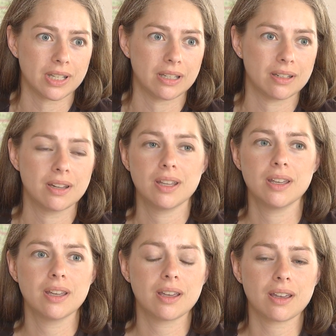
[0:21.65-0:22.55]
and,
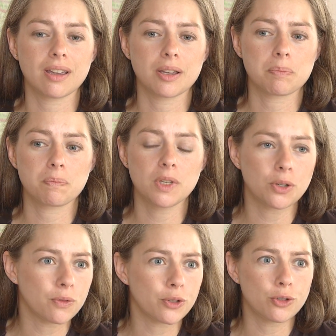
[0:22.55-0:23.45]
um, you know,
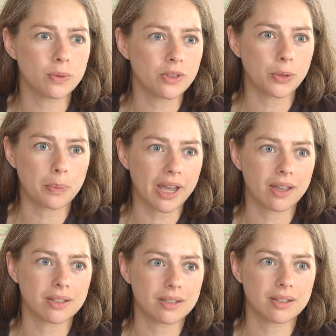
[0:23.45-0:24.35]
if they're doing their
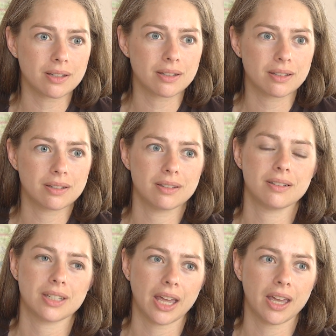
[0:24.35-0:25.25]
best
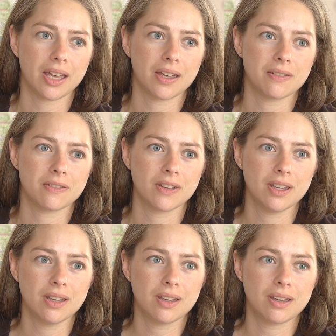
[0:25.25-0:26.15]
to have,
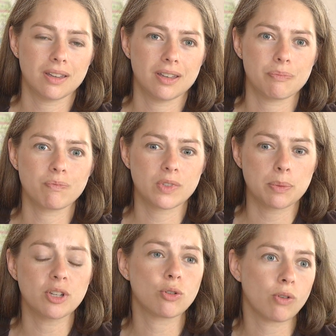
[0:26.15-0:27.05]
to
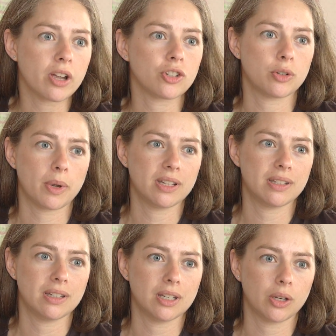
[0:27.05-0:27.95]
be crushed by
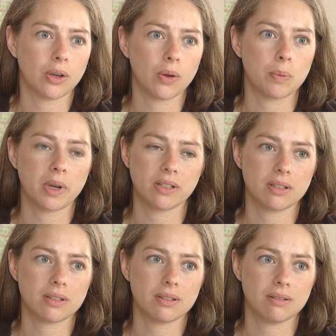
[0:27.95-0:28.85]
seeing, oh,
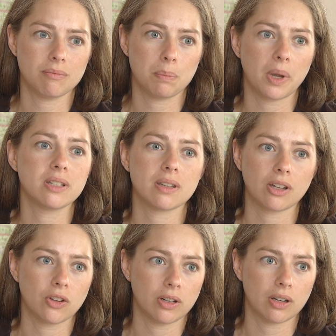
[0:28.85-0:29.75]
mine's, mine's
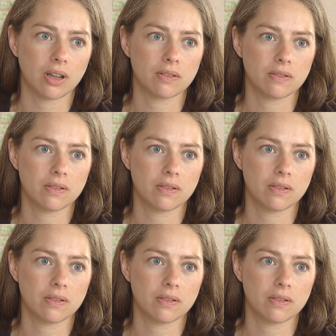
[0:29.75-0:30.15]
not good enough.